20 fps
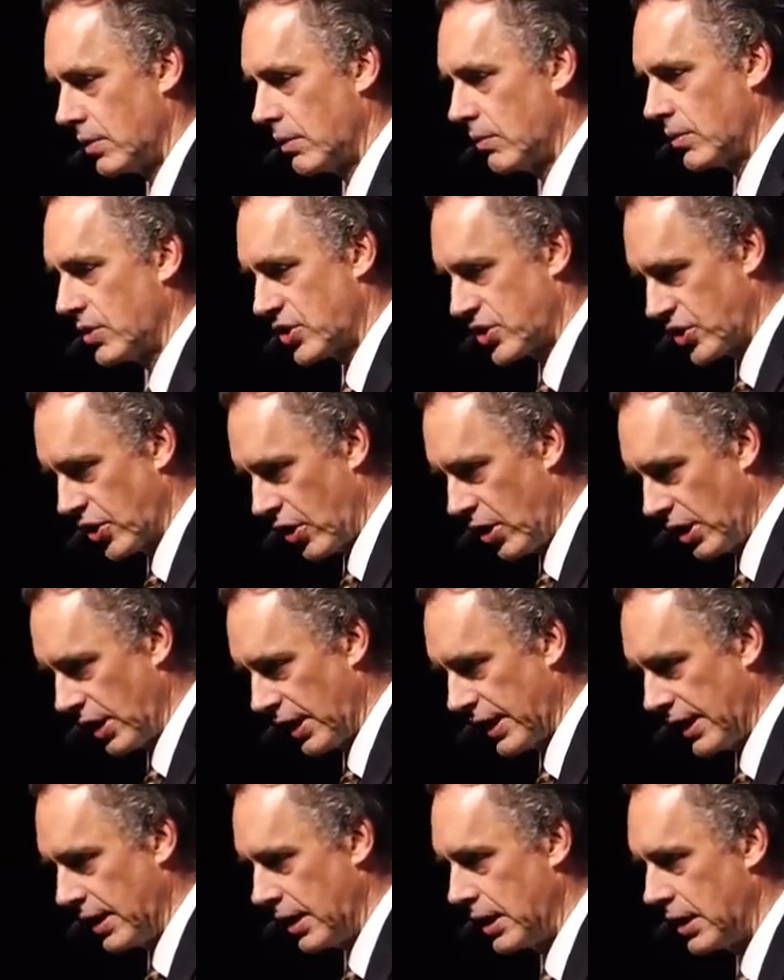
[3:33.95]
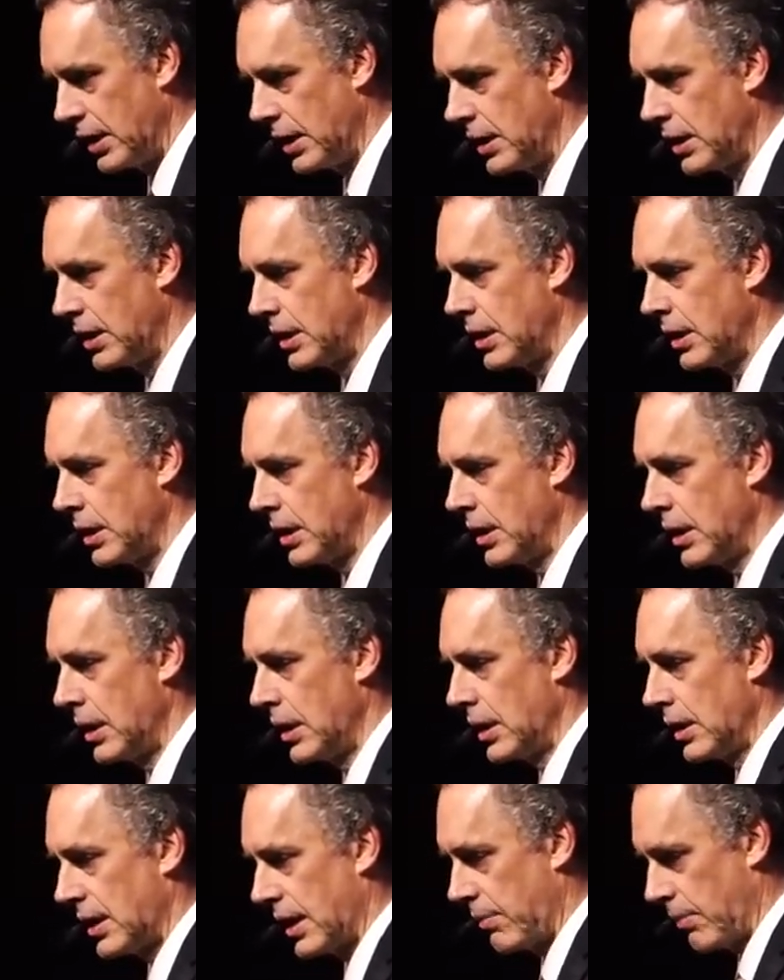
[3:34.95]
solid,
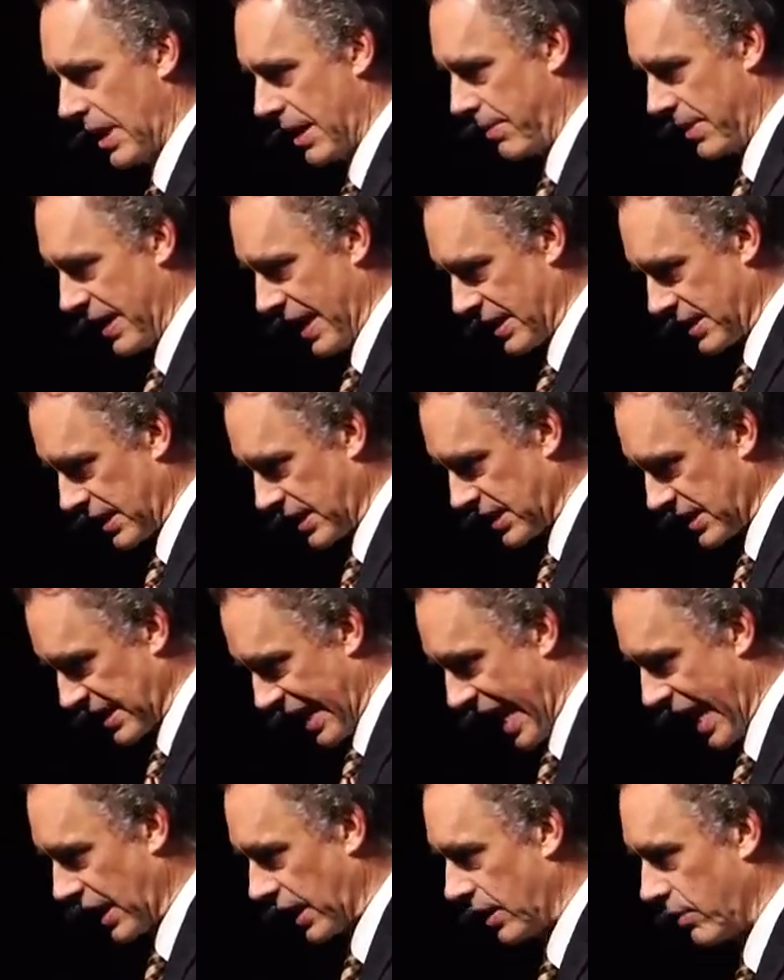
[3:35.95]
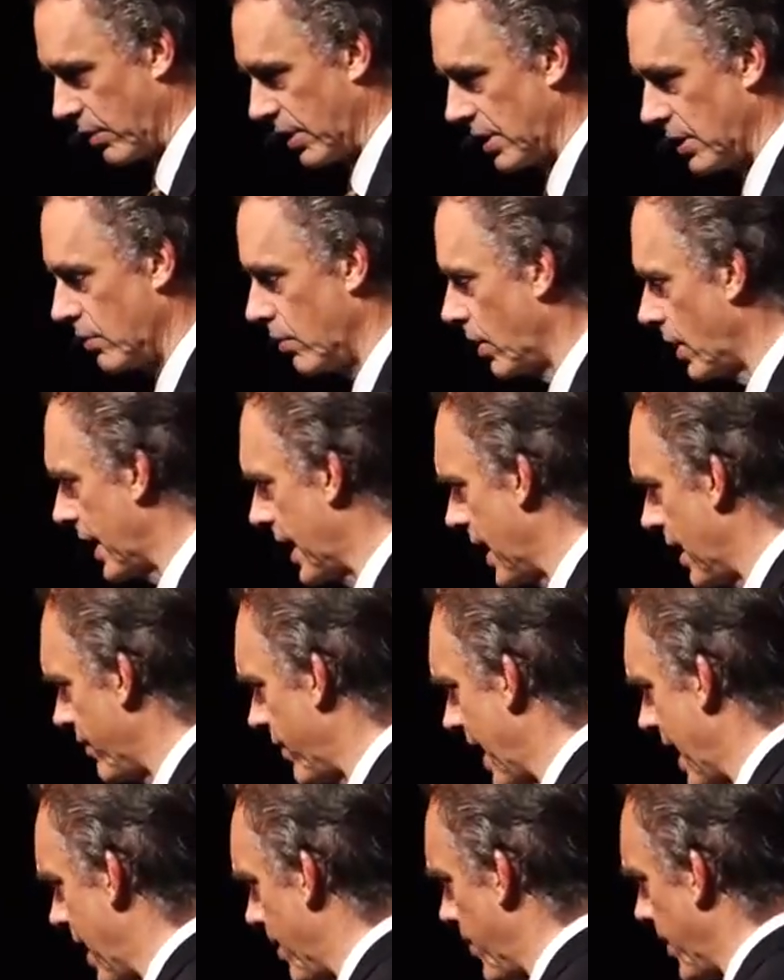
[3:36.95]
then maybe that's exactly what you want to have
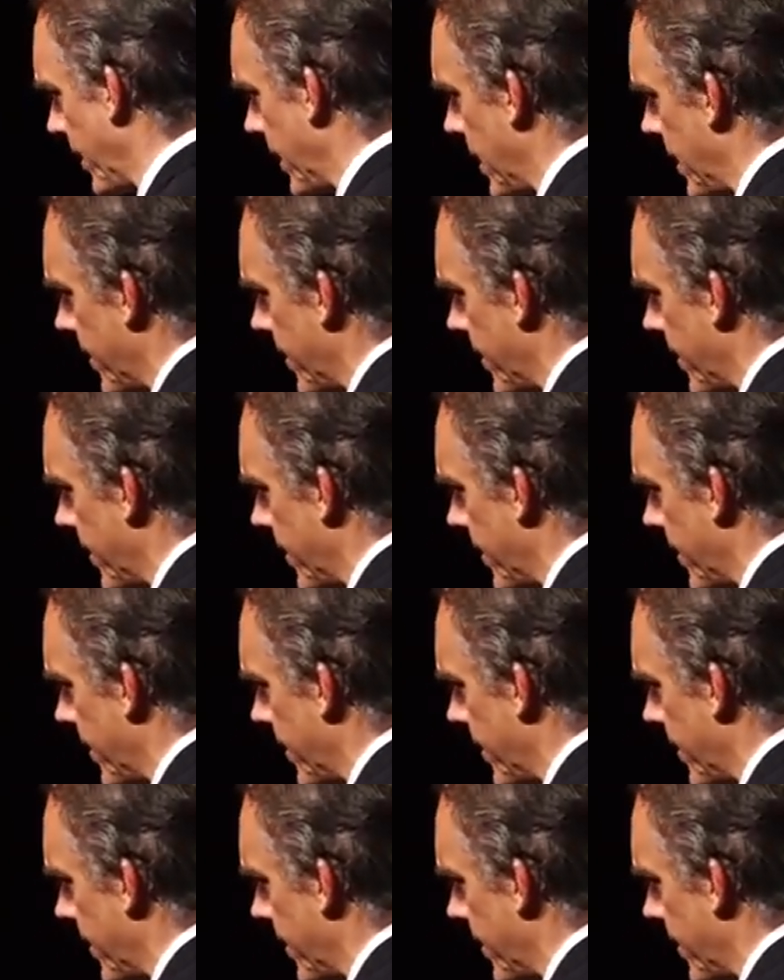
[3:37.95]
happen.